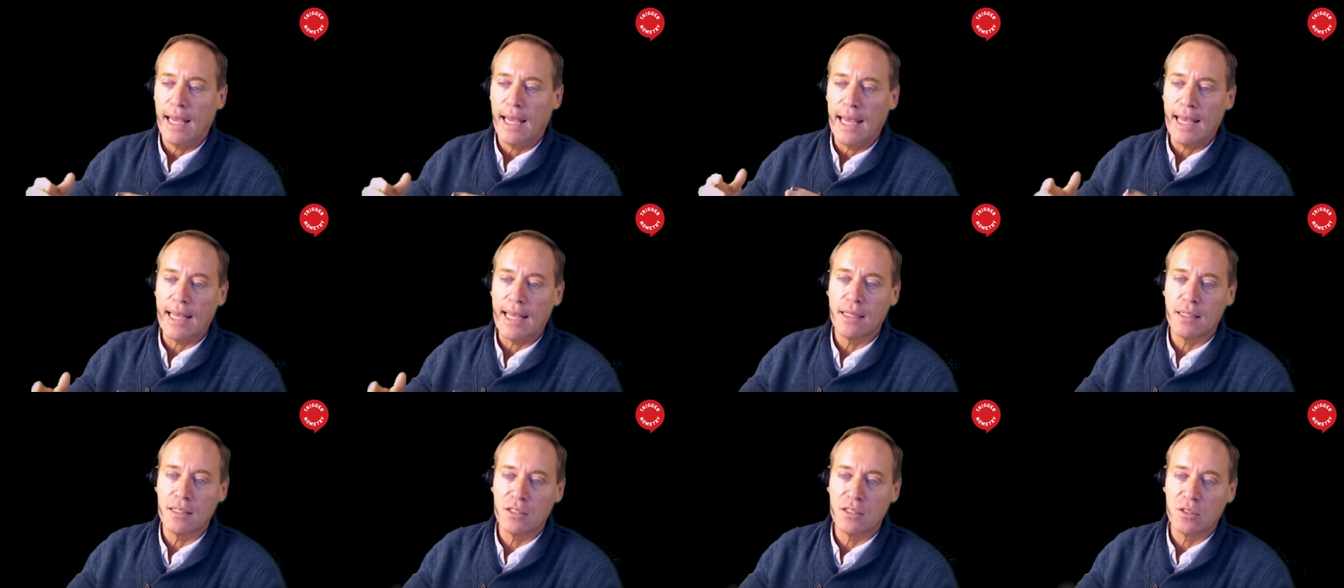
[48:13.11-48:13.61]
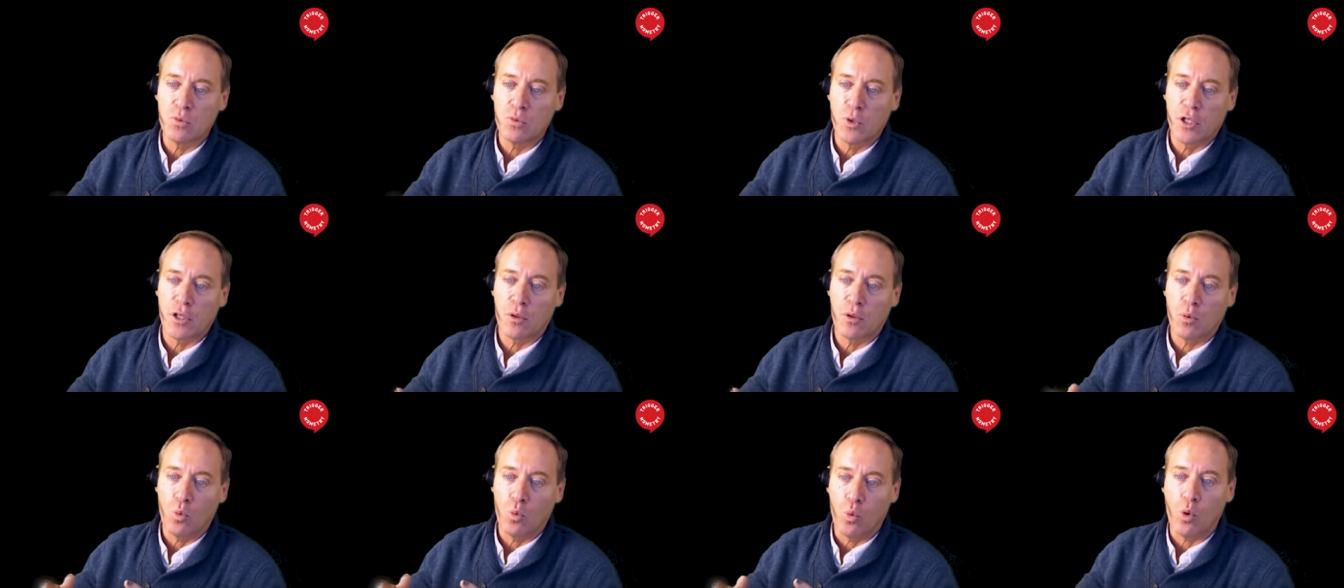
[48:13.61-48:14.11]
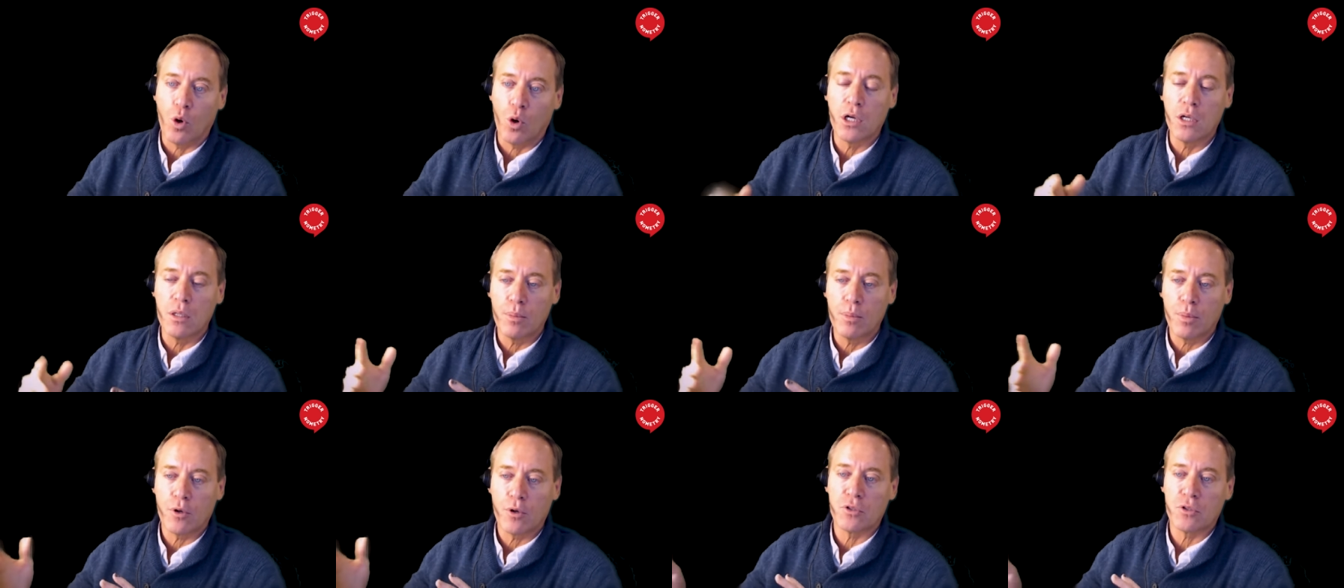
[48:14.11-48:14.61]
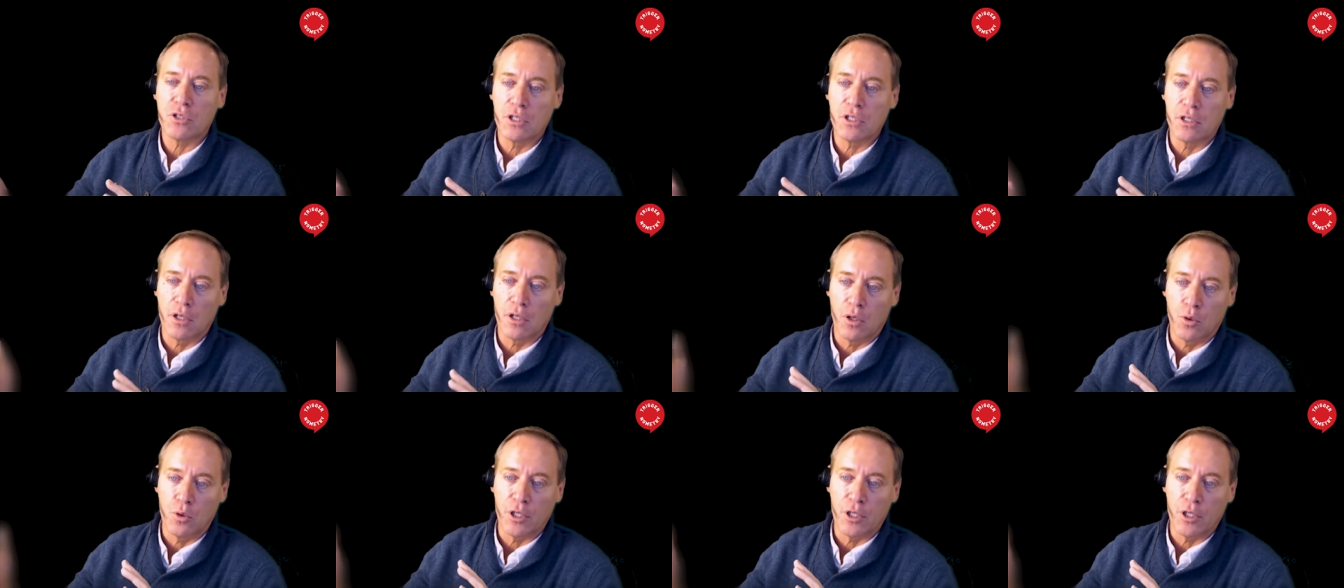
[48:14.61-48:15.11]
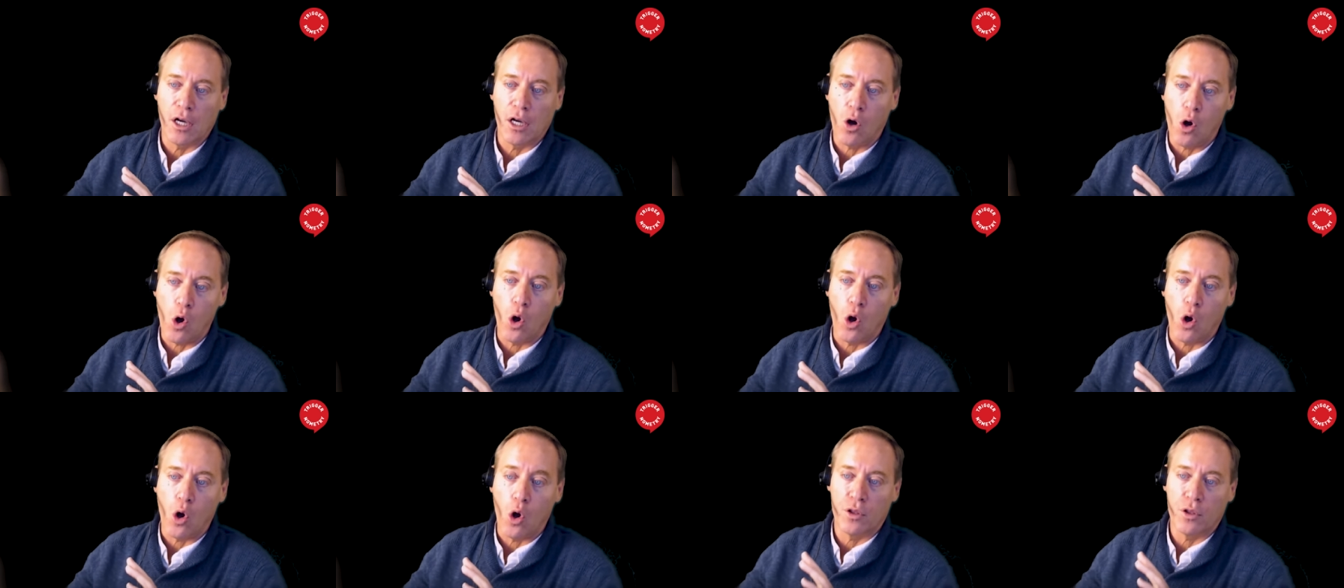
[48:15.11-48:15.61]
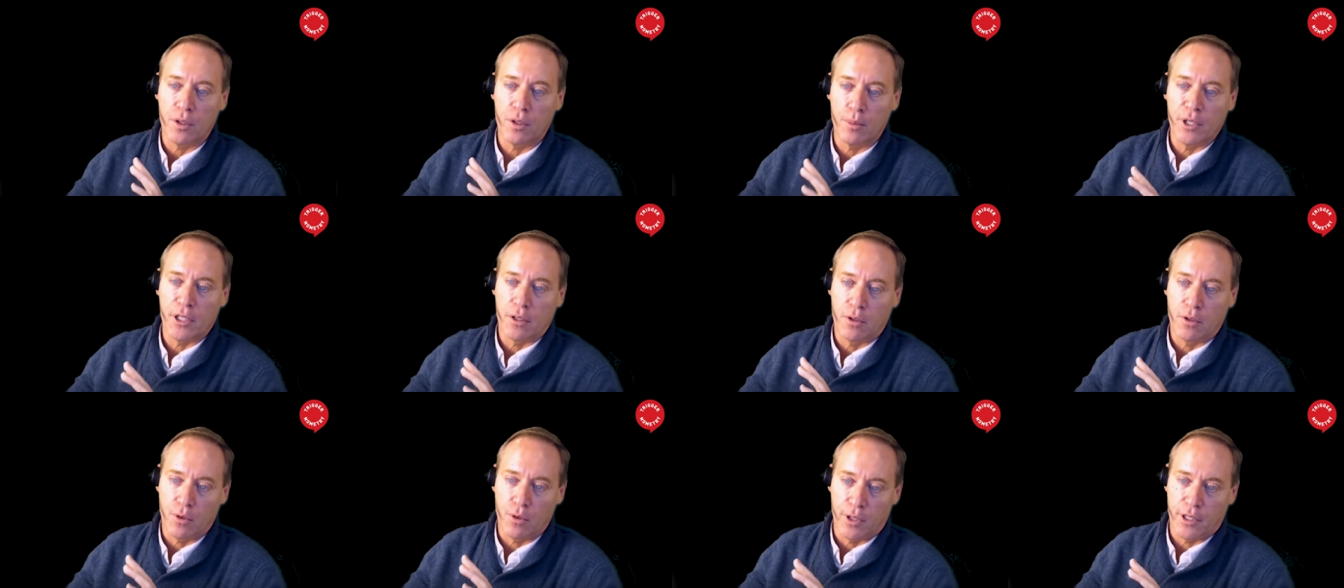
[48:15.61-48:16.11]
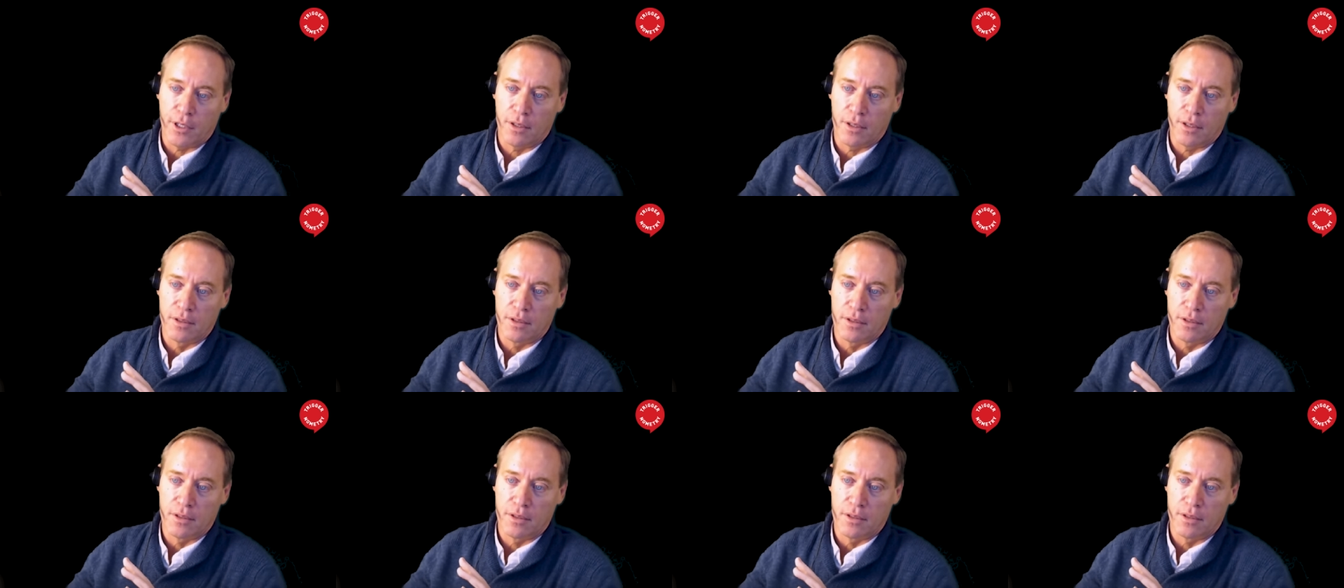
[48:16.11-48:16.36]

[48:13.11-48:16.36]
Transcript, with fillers: ends with one person owning all the Bitcoin.